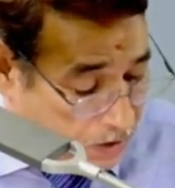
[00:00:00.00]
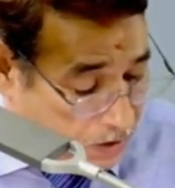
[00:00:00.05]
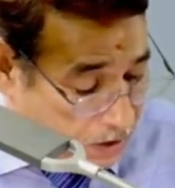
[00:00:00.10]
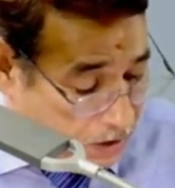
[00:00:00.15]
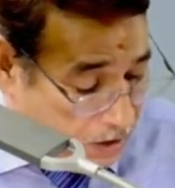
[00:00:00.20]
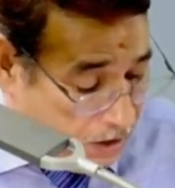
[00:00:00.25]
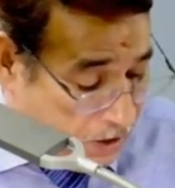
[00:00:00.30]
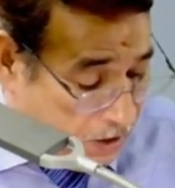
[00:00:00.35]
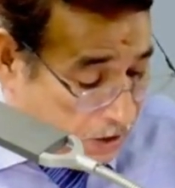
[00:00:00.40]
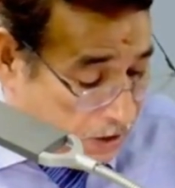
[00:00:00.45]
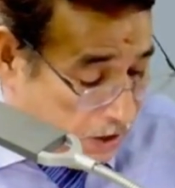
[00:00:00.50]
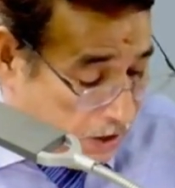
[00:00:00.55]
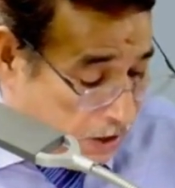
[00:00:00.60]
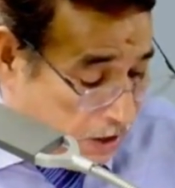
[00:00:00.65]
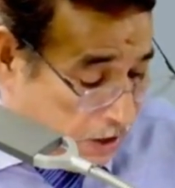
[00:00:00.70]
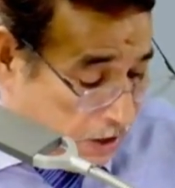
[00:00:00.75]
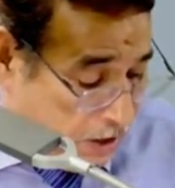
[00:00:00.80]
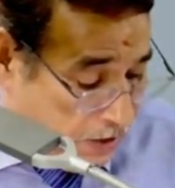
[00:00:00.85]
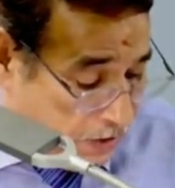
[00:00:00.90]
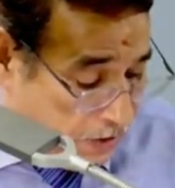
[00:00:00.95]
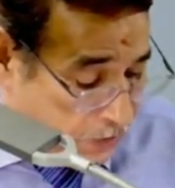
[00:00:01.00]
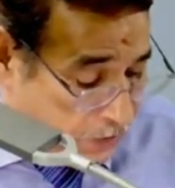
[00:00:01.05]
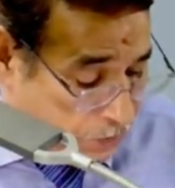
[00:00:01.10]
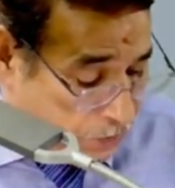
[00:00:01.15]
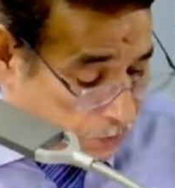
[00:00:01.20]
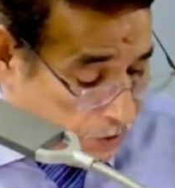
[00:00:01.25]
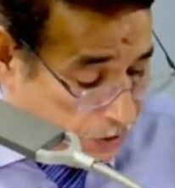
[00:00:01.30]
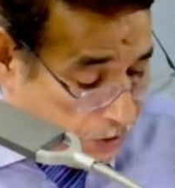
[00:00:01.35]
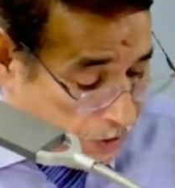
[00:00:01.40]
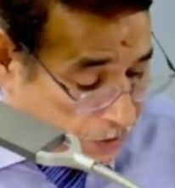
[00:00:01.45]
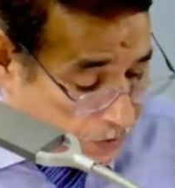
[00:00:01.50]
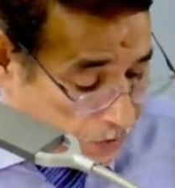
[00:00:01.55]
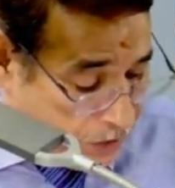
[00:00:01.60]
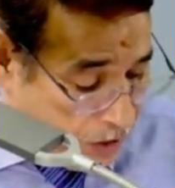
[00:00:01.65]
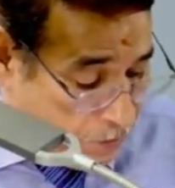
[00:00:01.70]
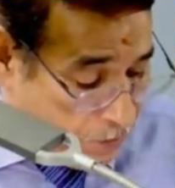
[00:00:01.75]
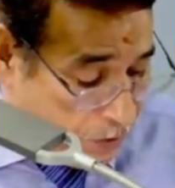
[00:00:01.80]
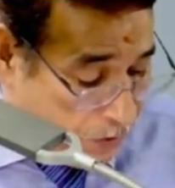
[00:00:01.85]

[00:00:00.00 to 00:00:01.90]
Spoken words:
Ind AS 27.